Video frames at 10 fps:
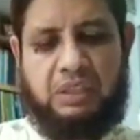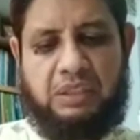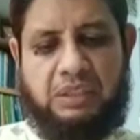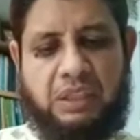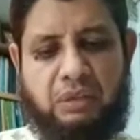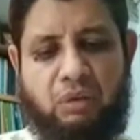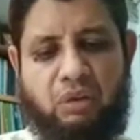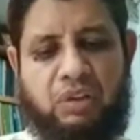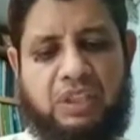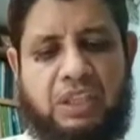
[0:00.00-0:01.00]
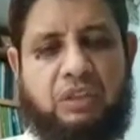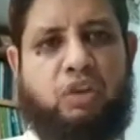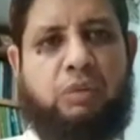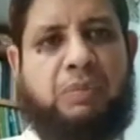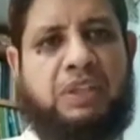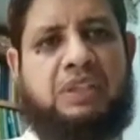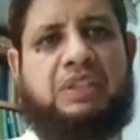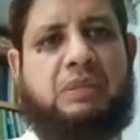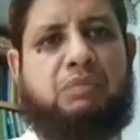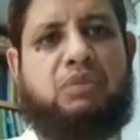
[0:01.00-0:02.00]
Technological equipment
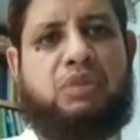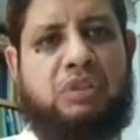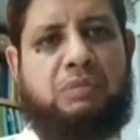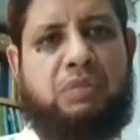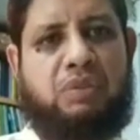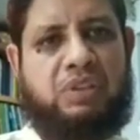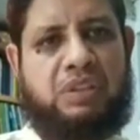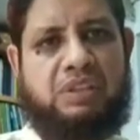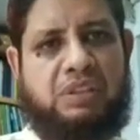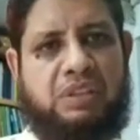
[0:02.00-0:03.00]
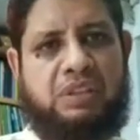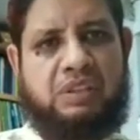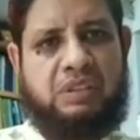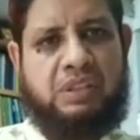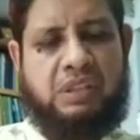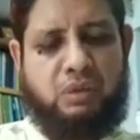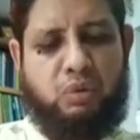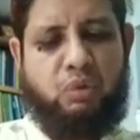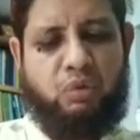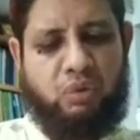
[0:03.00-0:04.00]
is the most important
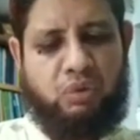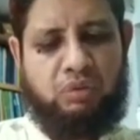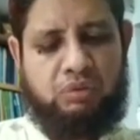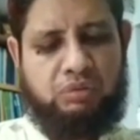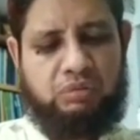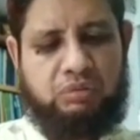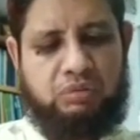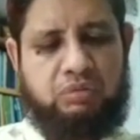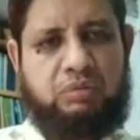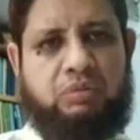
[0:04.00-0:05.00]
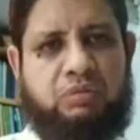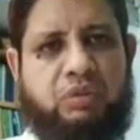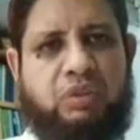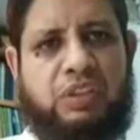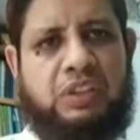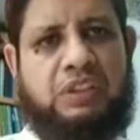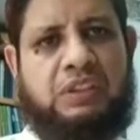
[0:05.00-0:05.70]
tool for the